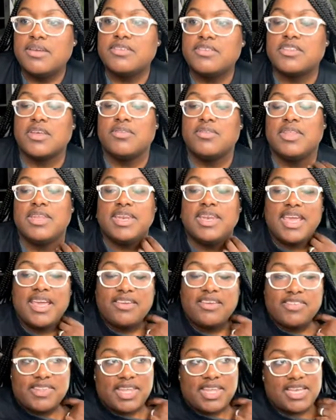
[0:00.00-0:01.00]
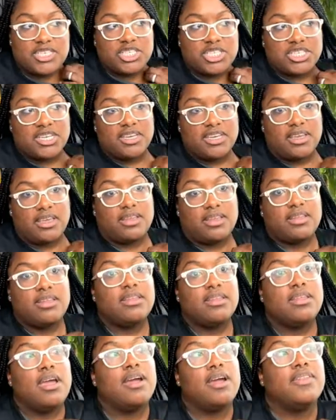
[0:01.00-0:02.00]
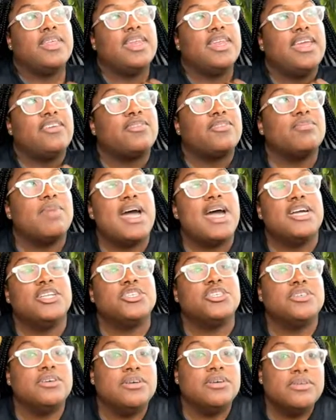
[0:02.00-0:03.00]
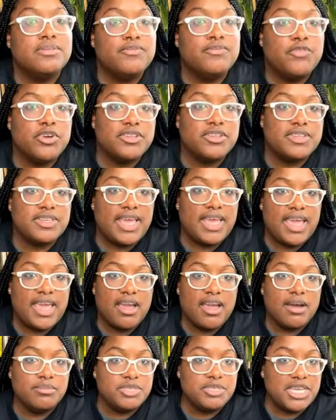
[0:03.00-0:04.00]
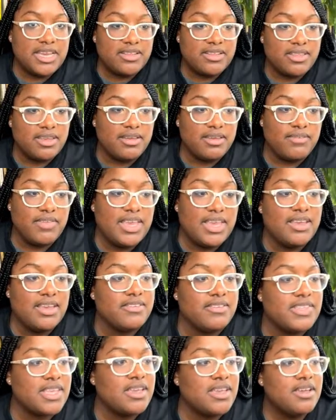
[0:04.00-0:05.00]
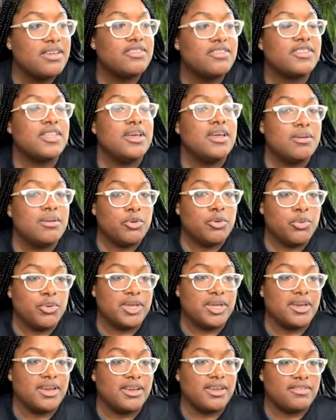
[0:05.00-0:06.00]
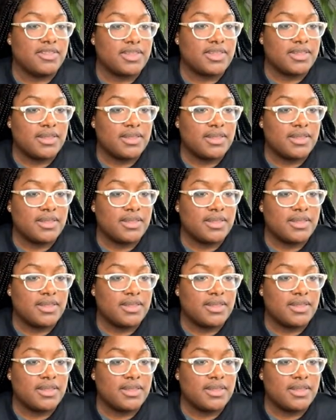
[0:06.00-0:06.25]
So the next session, or the next module for today, objective, is subqueries.